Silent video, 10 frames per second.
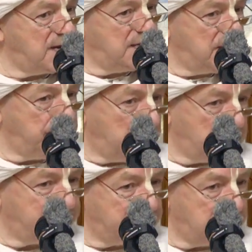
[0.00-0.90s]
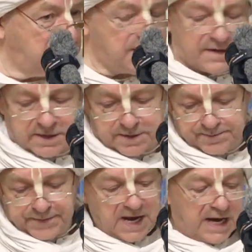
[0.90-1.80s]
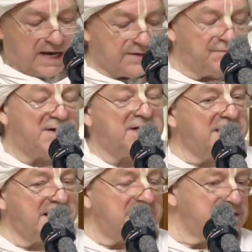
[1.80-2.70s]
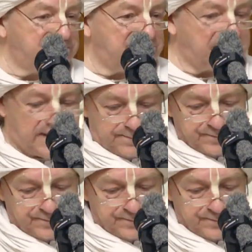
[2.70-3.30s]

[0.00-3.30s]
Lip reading: in the Bhagavad Gita, it's very easy